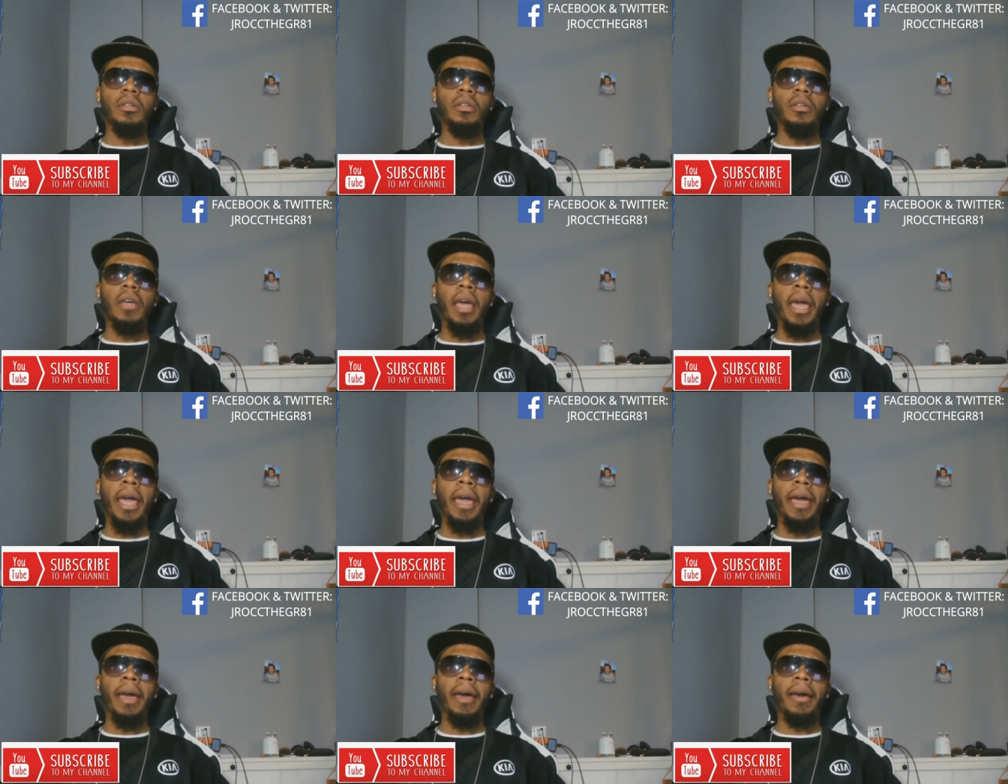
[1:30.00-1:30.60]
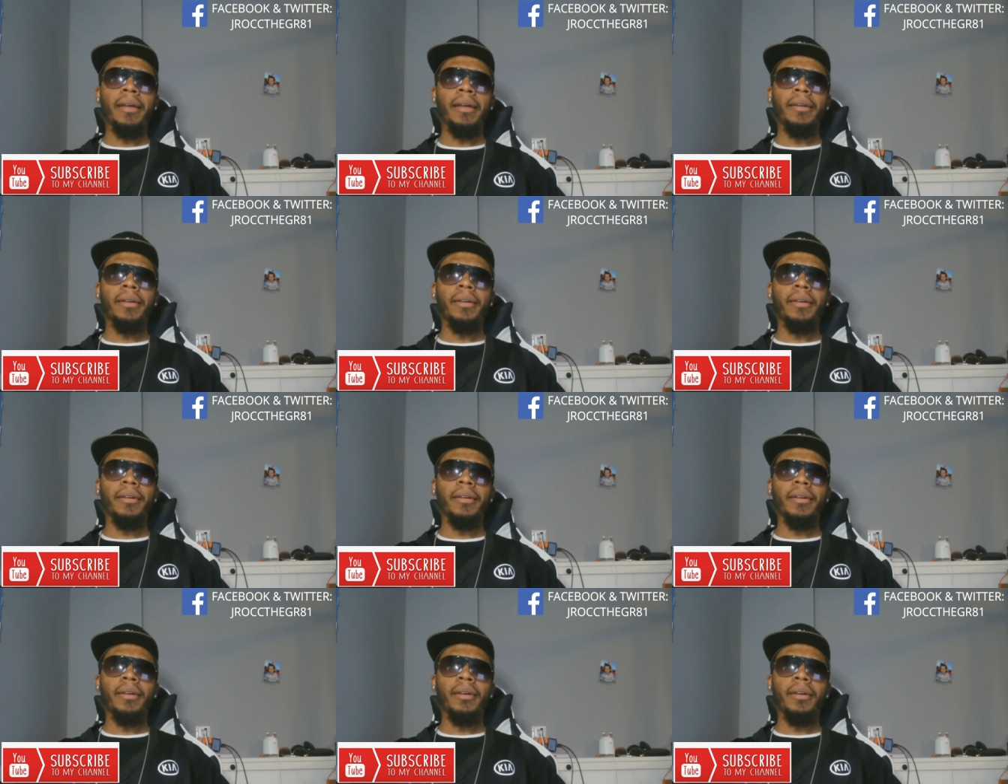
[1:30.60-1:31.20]
And
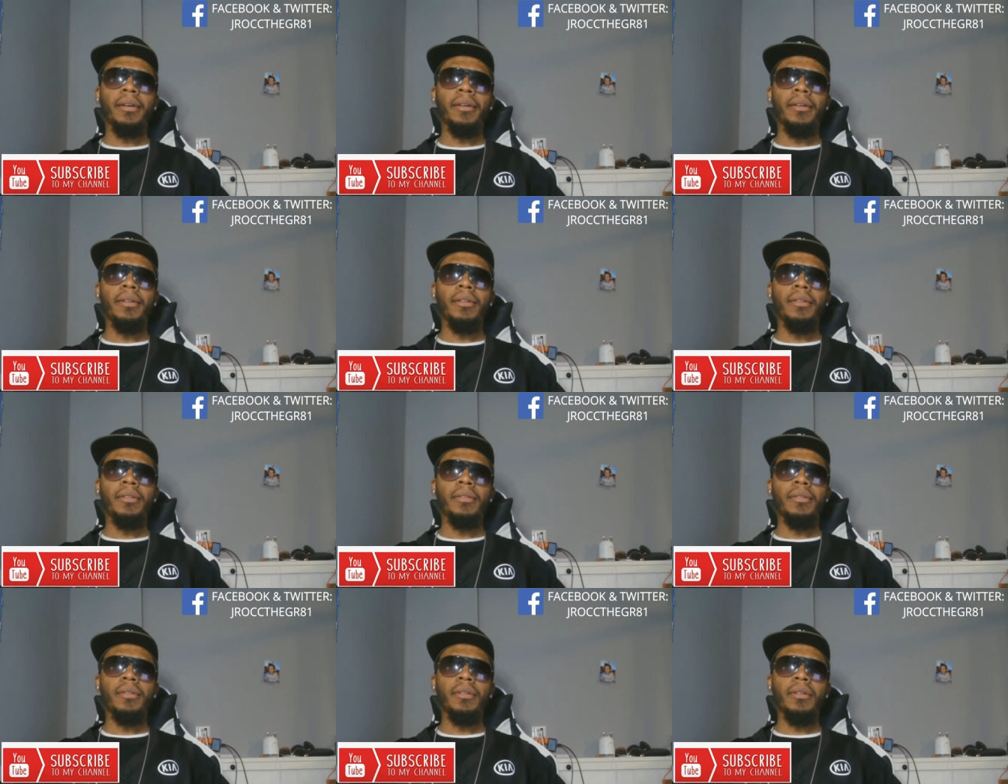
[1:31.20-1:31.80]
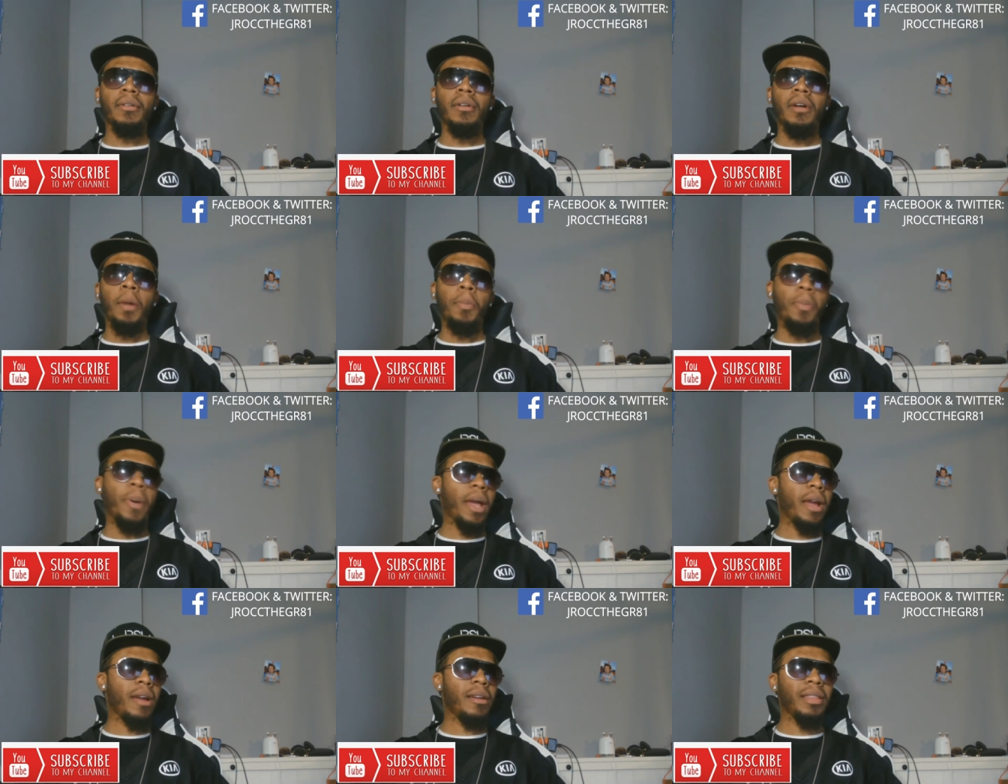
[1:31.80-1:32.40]

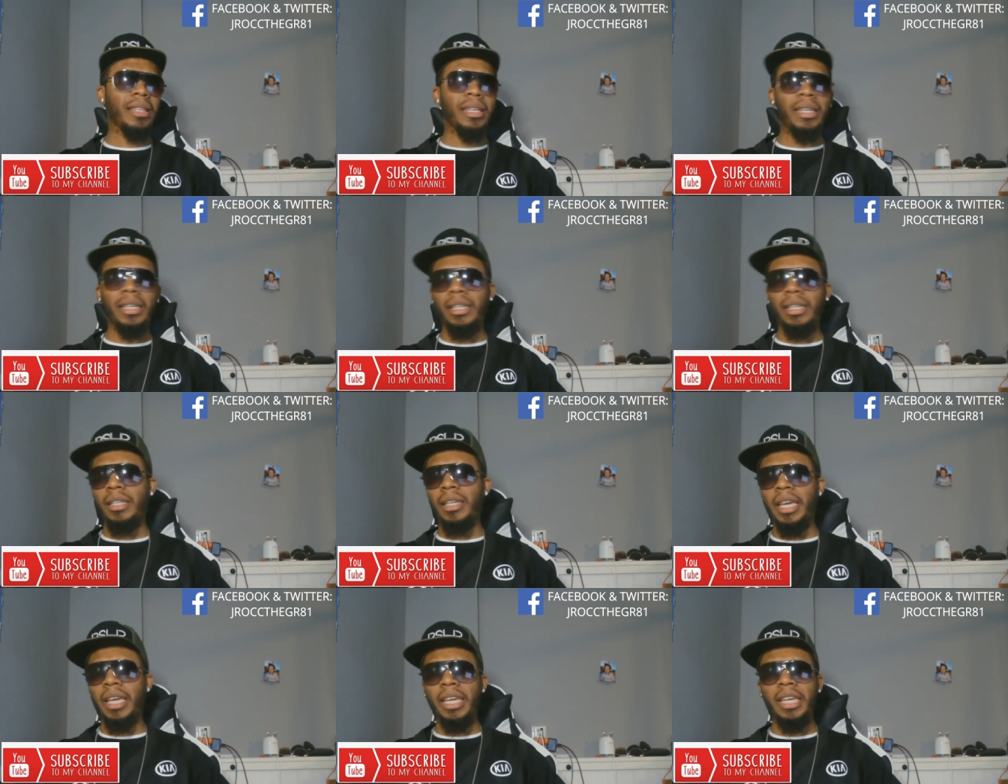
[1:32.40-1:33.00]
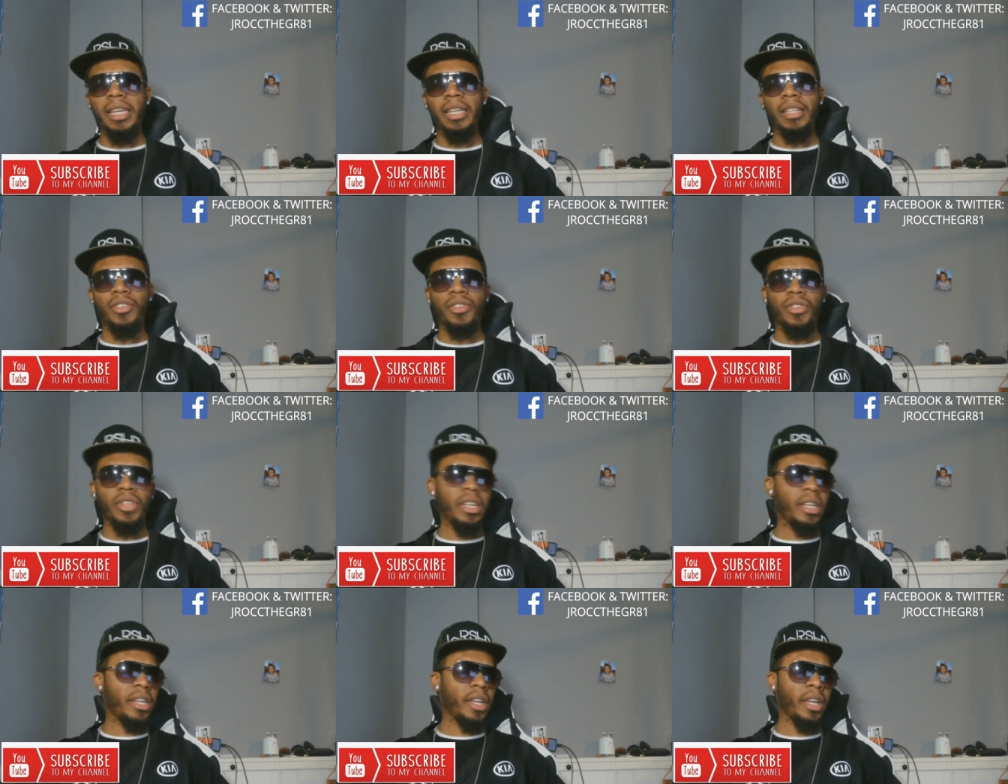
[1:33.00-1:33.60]
apparently he is
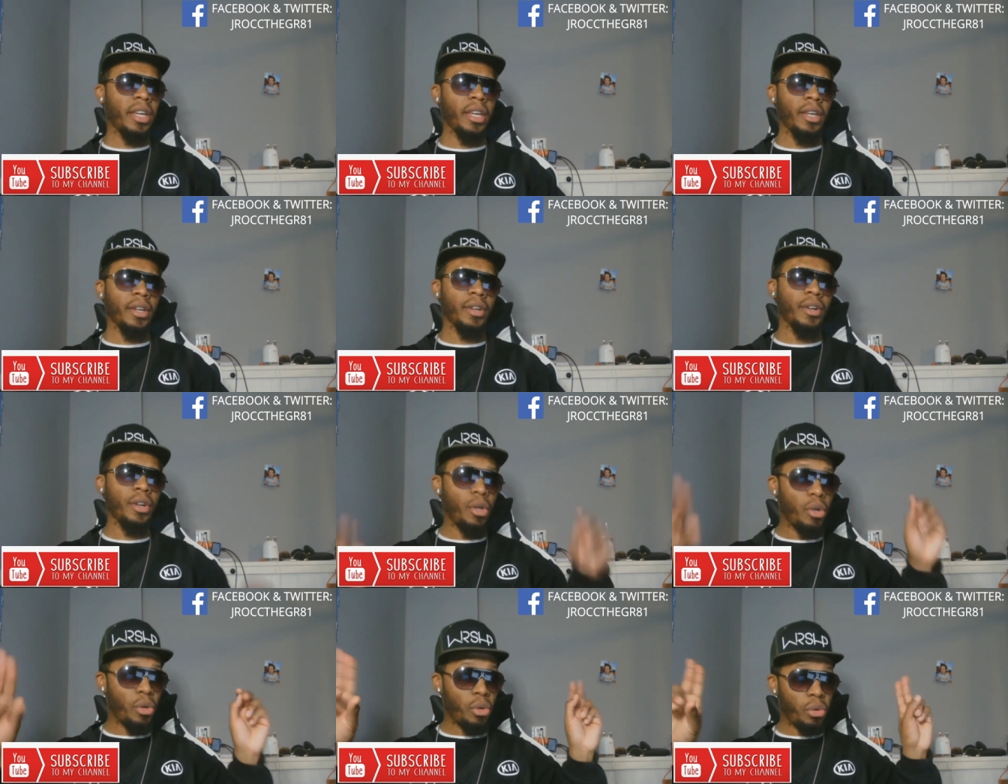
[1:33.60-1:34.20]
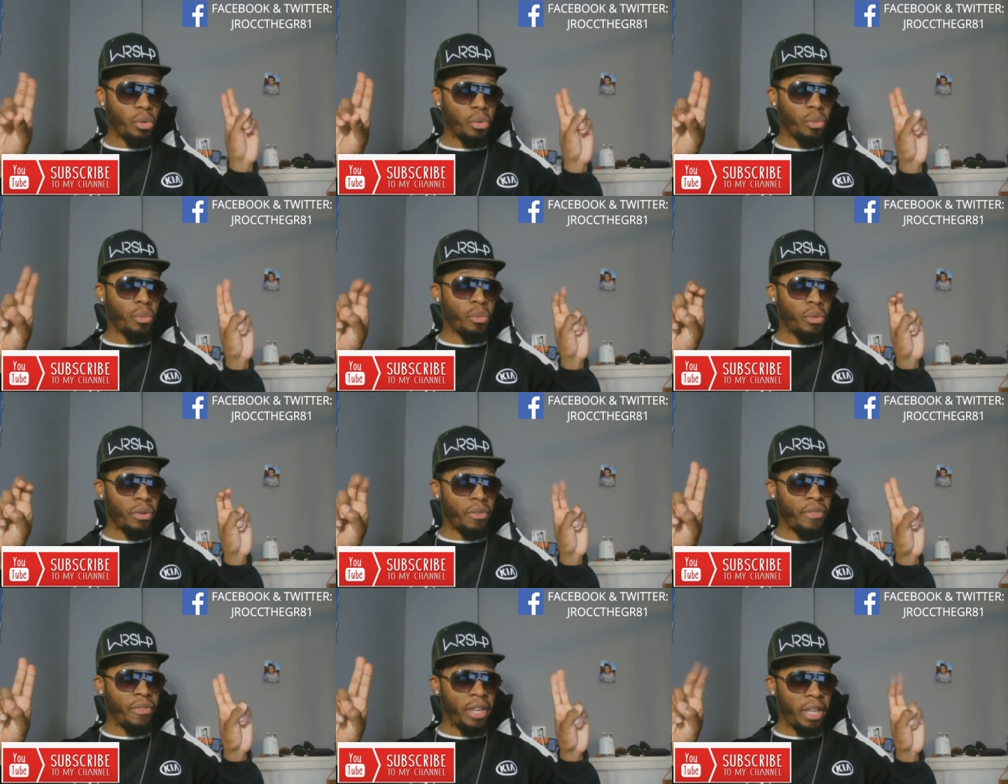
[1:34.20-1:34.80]
seeking
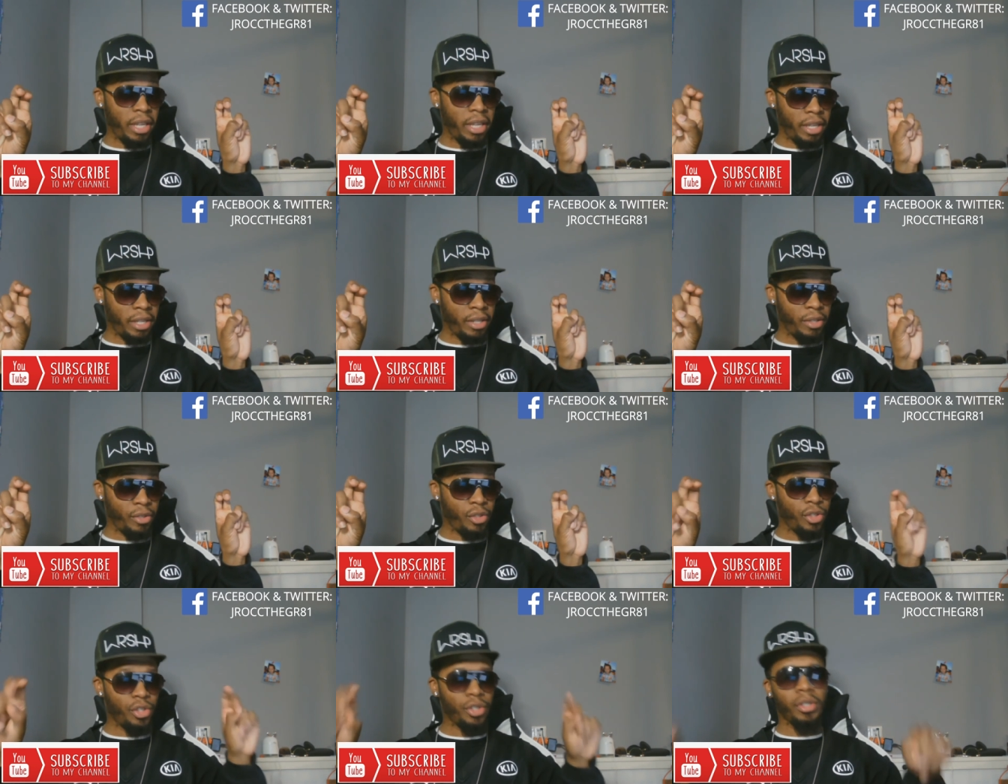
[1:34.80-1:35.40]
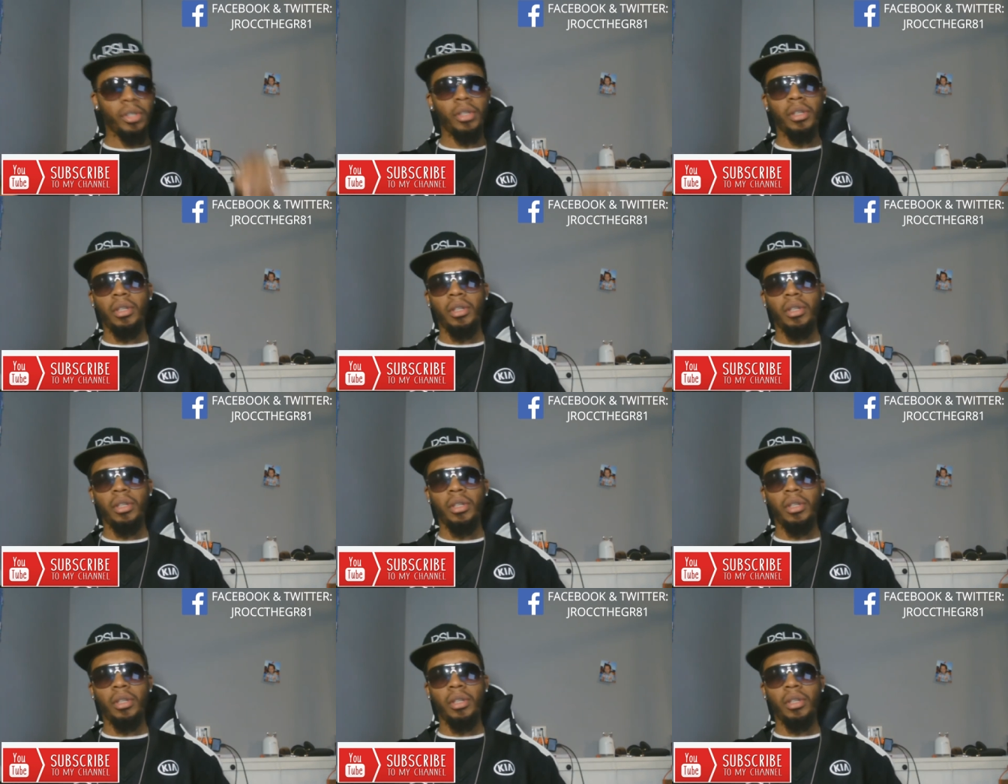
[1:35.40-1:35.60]
revenge